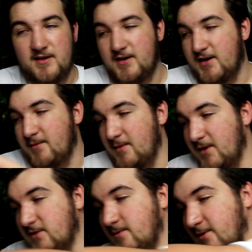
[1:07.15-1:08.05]
I'm
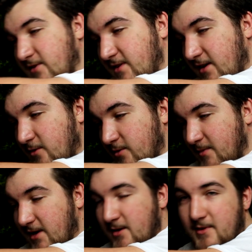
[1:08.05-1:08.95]
not supposed to take it with
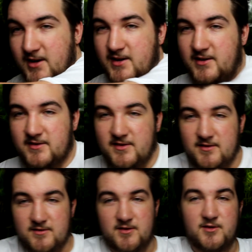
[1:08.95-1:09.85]
my antibiotics,
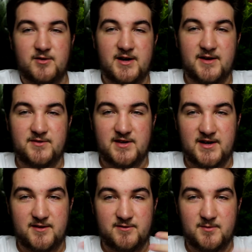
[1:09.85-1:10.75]
so I have to
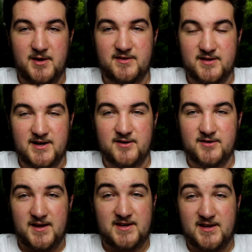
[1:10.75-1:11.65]
kind of space it out.
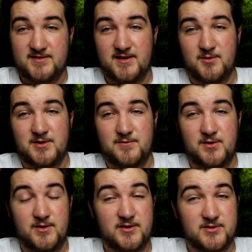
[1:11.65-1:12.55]
I can't take it with a
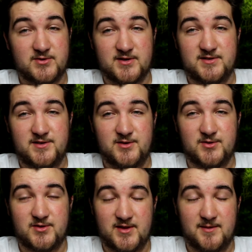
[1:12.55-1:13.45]
few other drugs too,
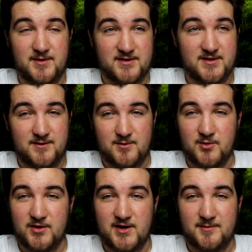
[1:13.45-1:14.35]
so that makes it even
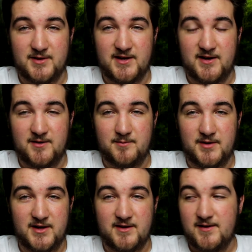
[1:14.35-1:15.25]
more complicated,
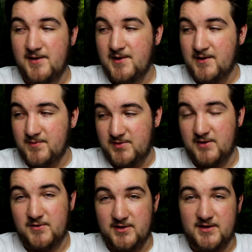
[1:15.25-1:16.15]
but
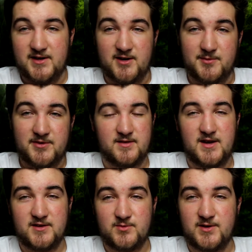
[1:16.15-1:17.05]
definitely helps. The
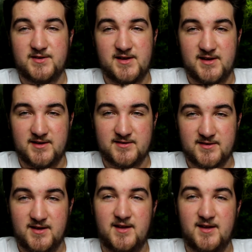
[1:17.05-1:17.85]
next one is headaches.